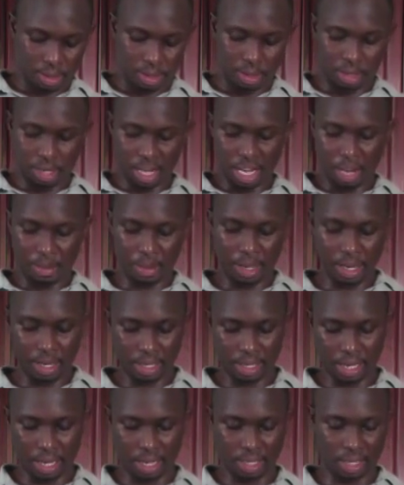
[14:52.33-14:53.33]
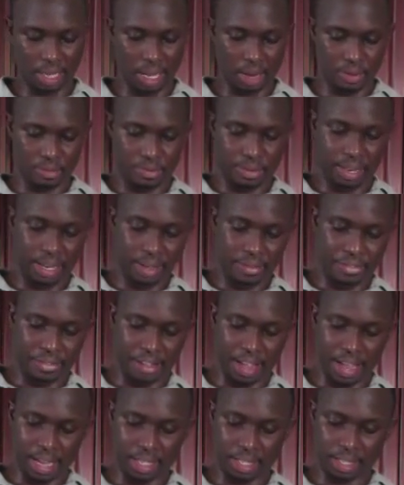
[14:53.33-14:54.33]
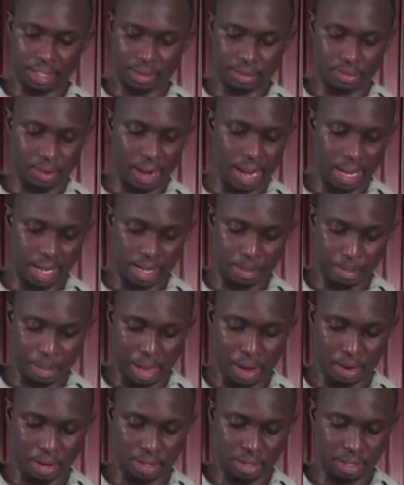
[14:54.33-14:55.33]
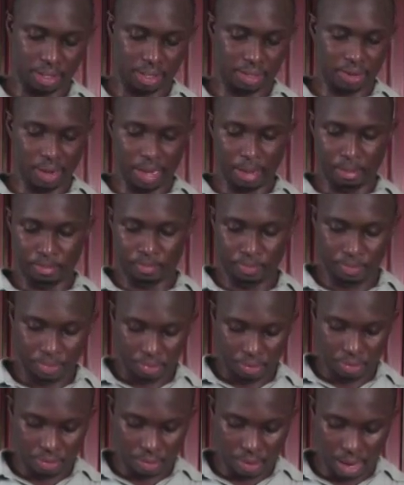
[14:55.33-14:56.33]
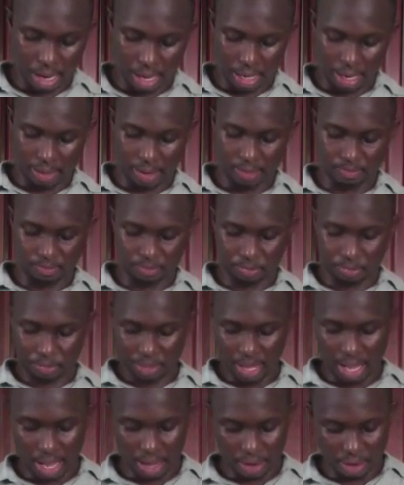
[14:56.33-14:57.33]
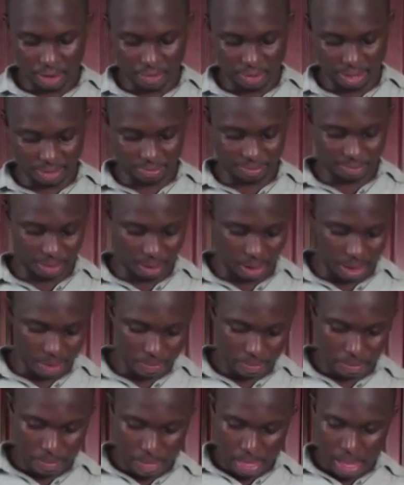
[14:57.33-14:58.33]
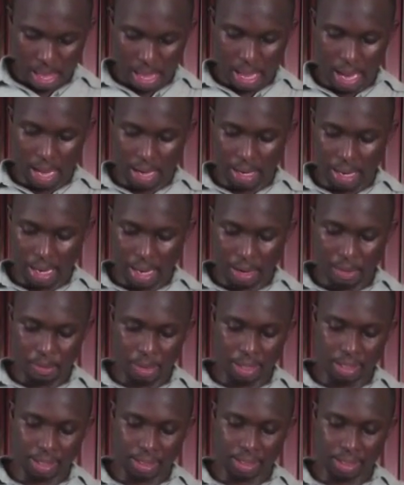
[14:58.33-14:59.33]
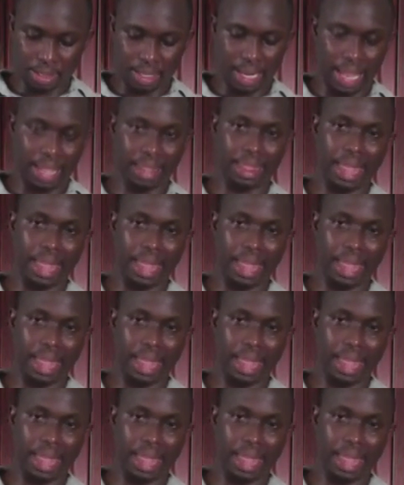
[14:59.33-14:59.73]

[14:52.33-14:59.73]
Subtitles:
And then until it's like really fine, just grind it to powder. Just try to grind it. Hell out of it, right? And then once it's like